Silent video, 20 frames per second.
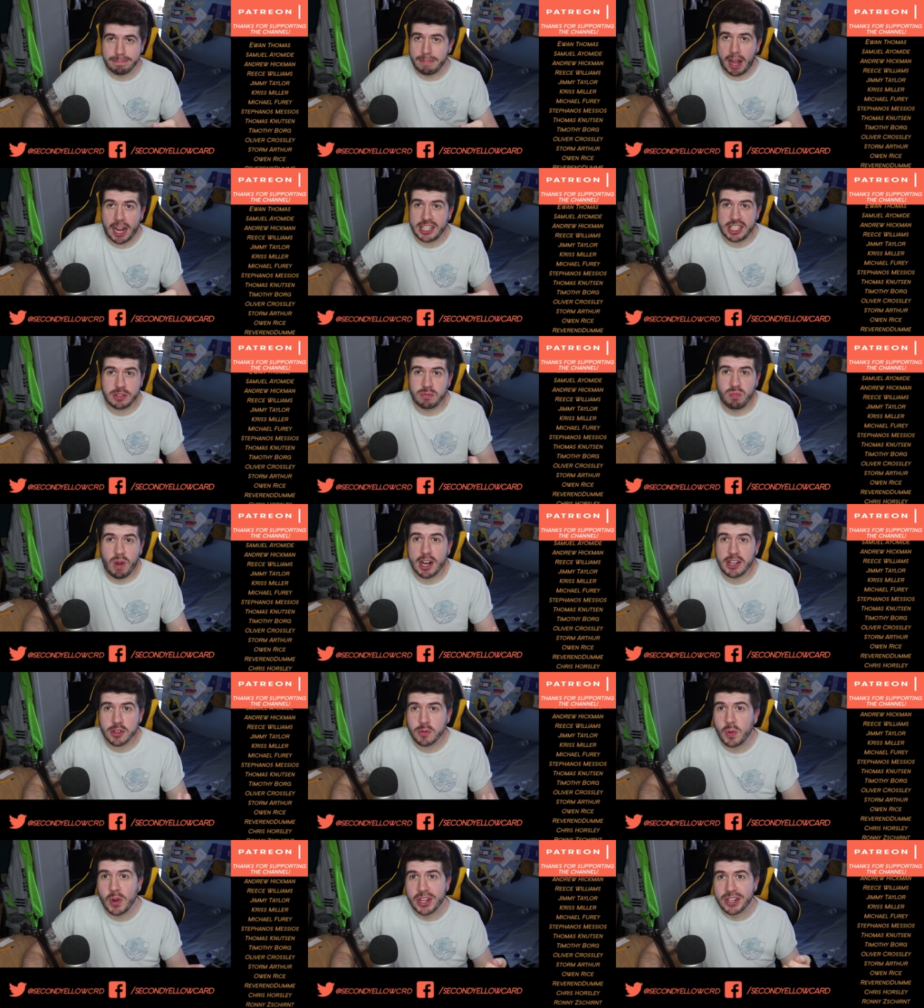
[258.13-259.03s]
I
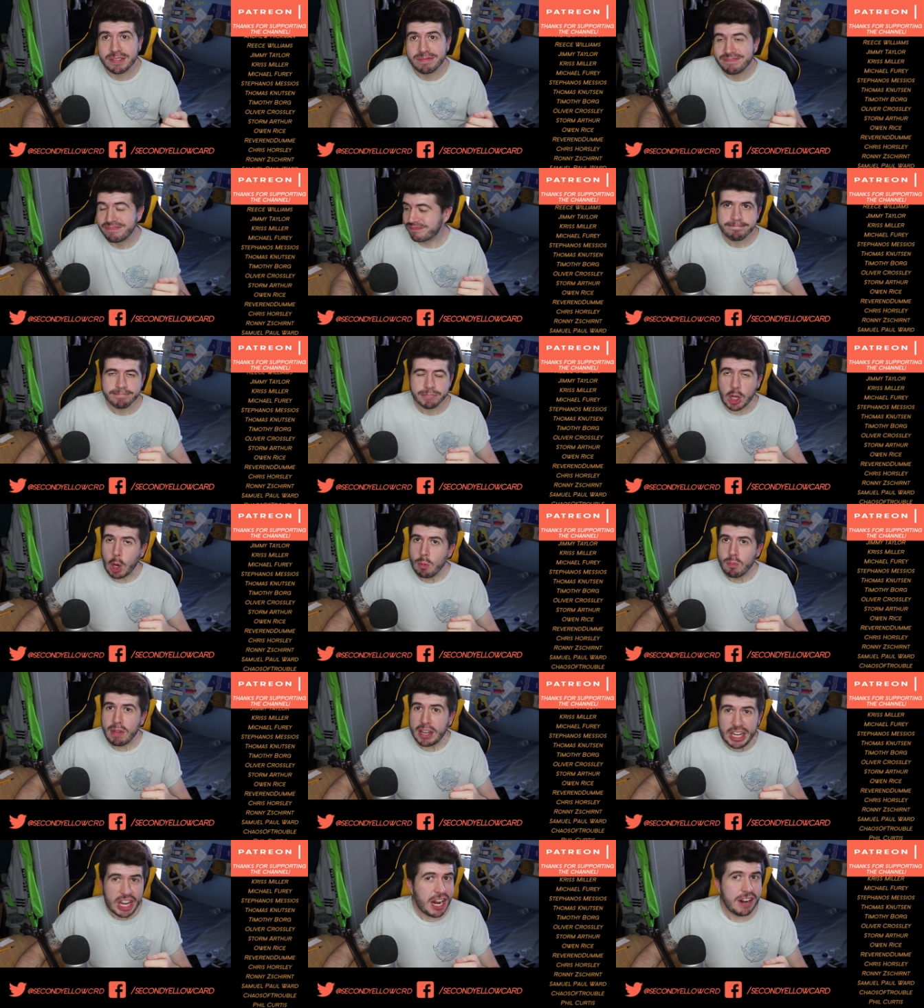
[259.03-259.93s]
just would. So
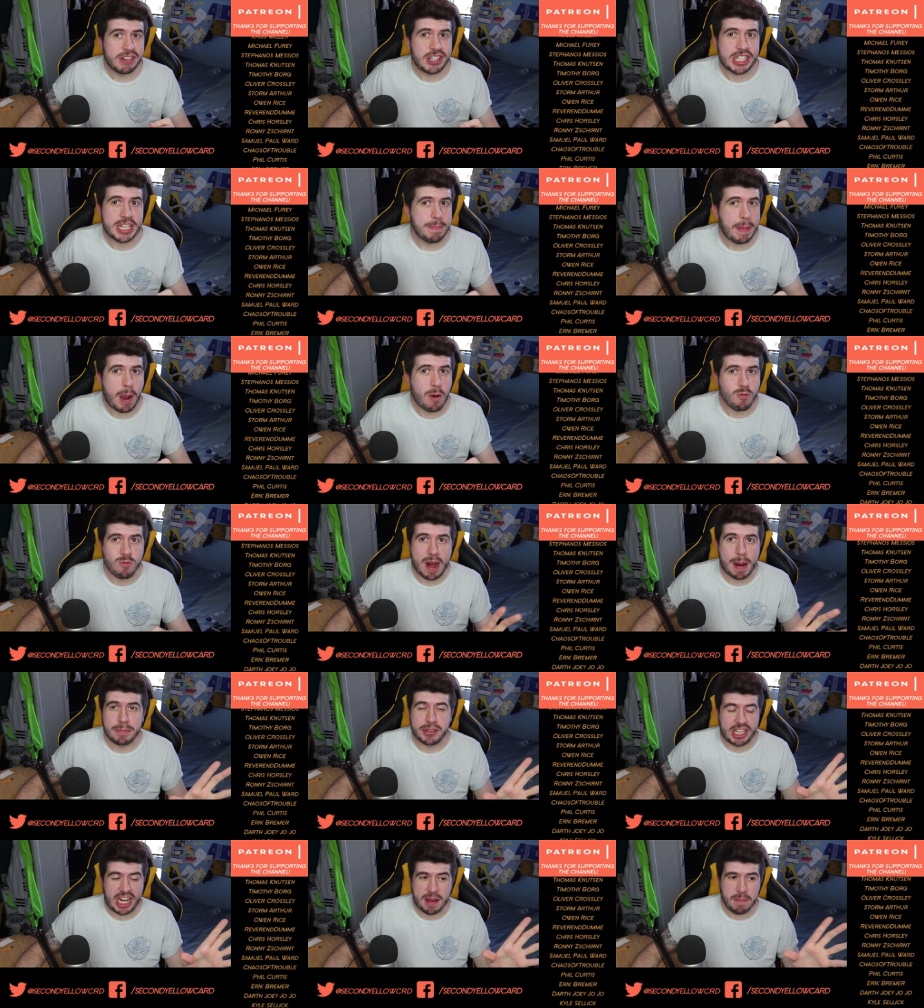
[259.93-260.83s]
that kind of just about
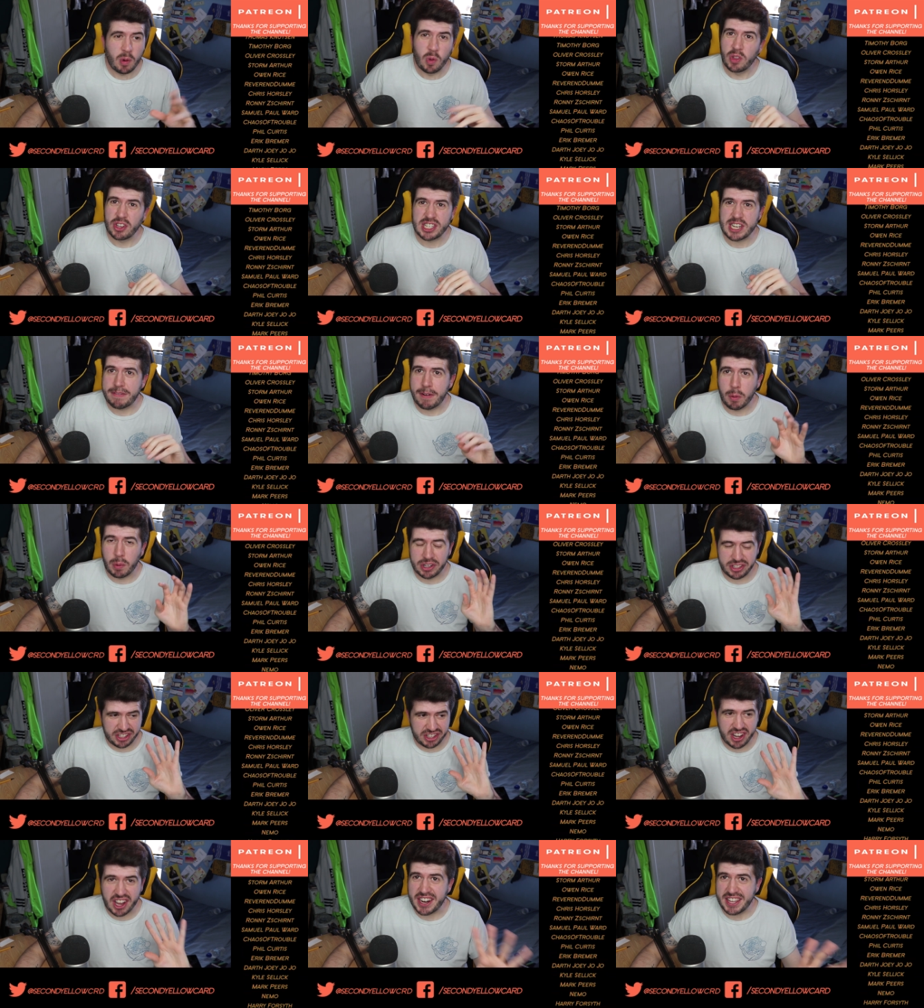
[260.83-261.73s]
wraps it up, all the stuff I
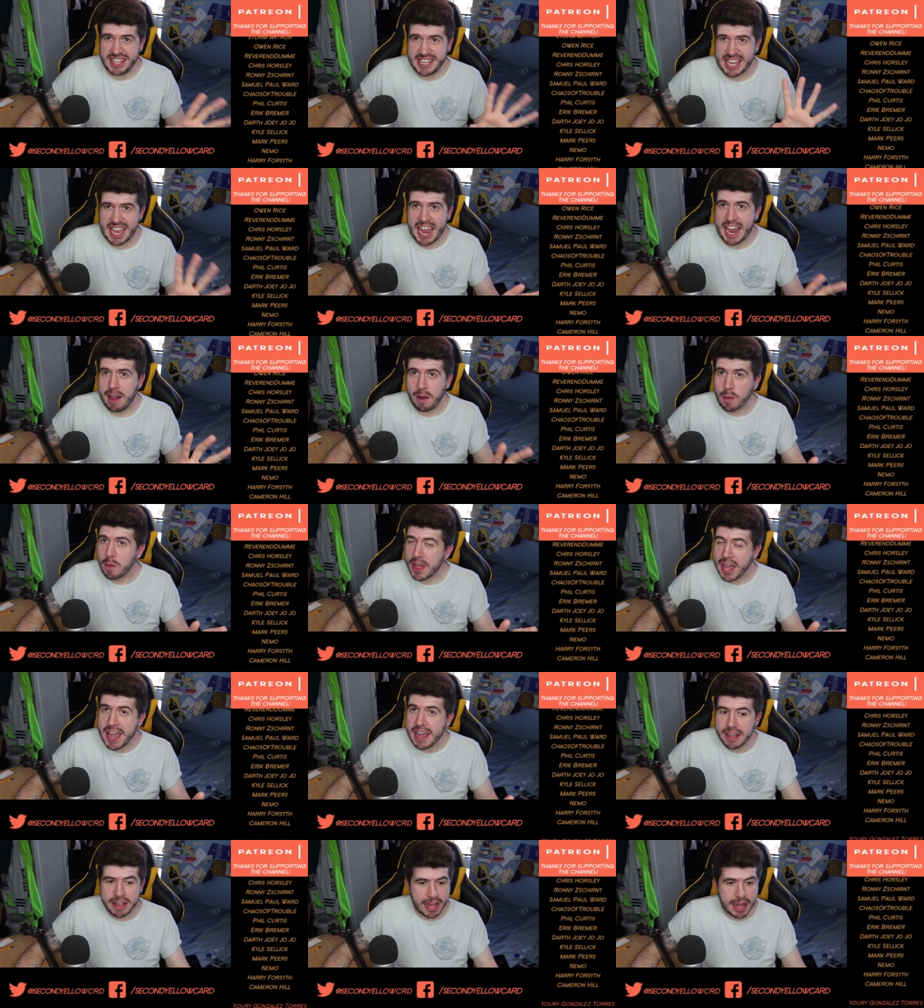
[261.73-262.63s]
wanted to kind of get out
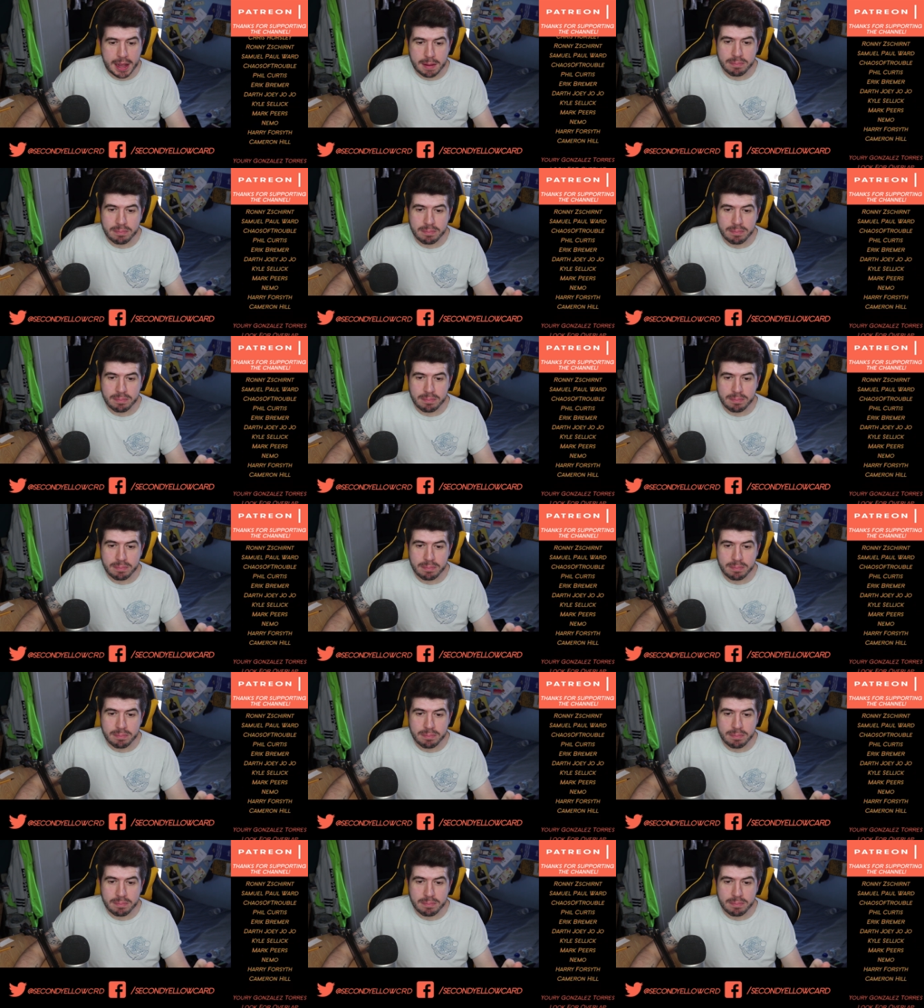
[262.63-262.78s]
there.